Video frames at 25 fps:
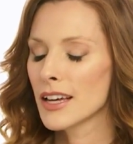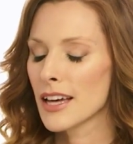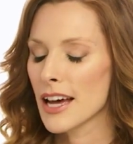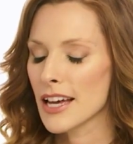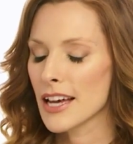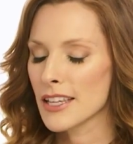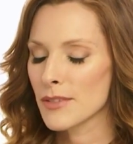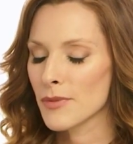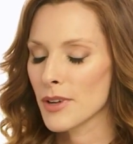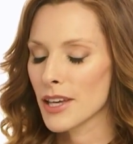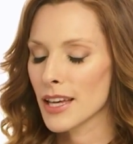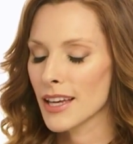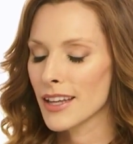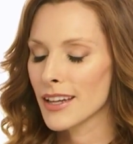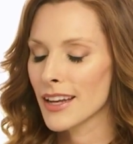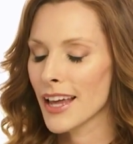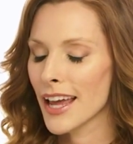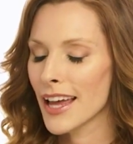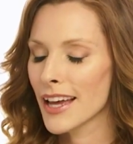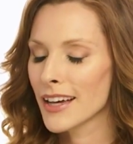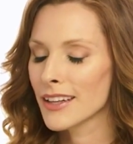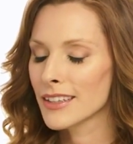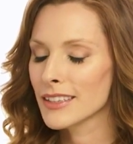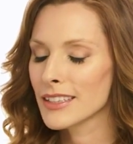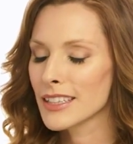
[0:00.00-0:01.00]
As we
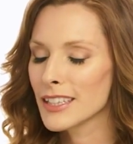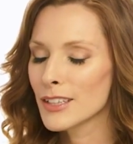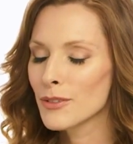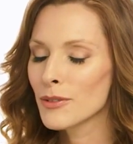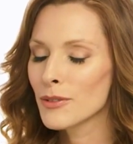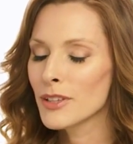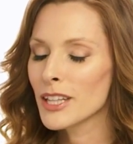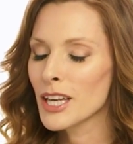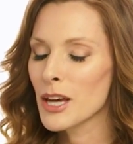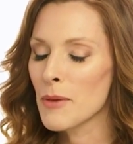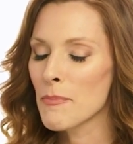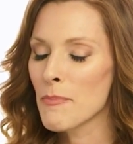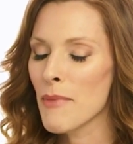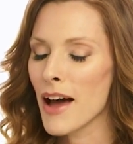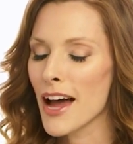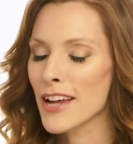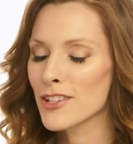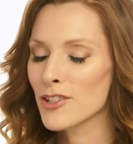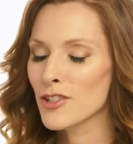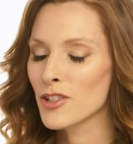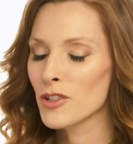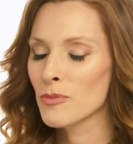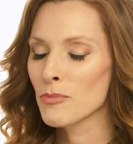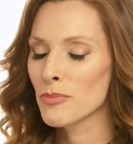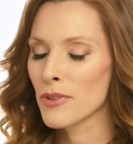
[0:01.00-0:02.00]
inhale, literally
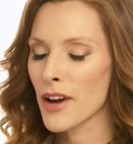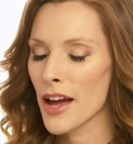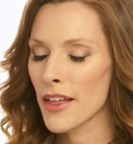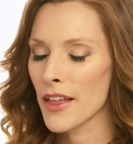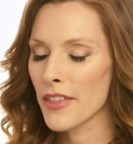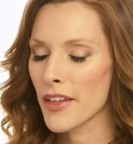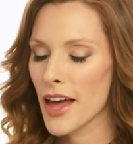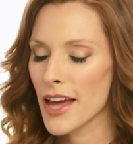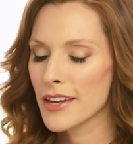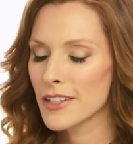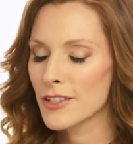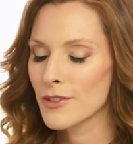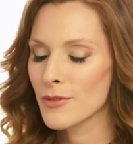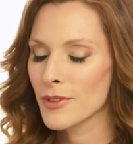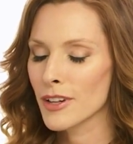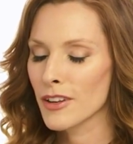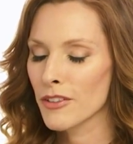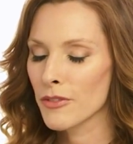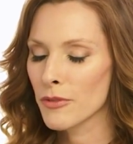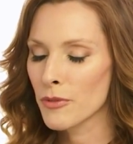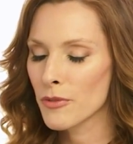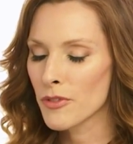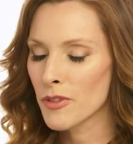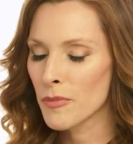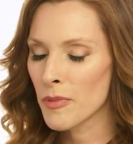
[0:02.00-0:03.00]
imagine your breath entering
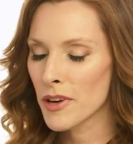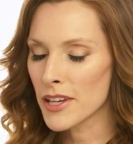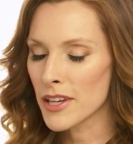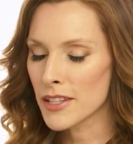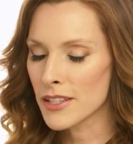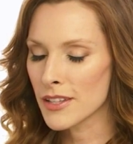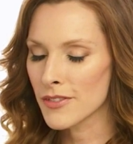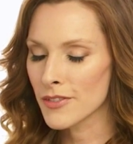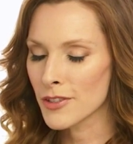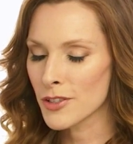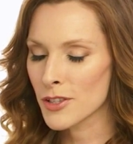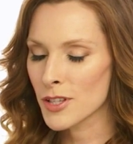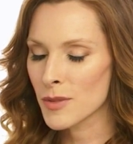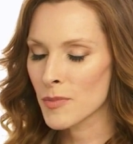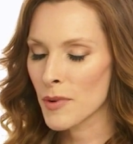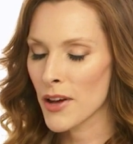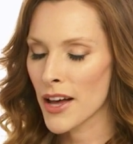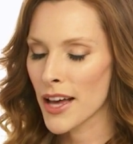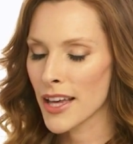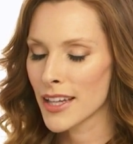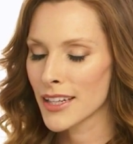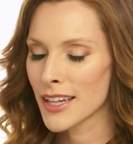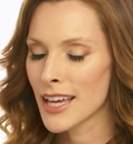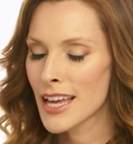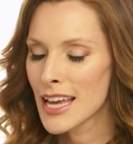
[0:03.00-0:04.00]
through the base of your
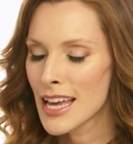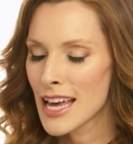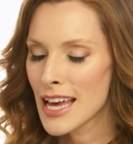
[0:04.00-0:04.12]
spine.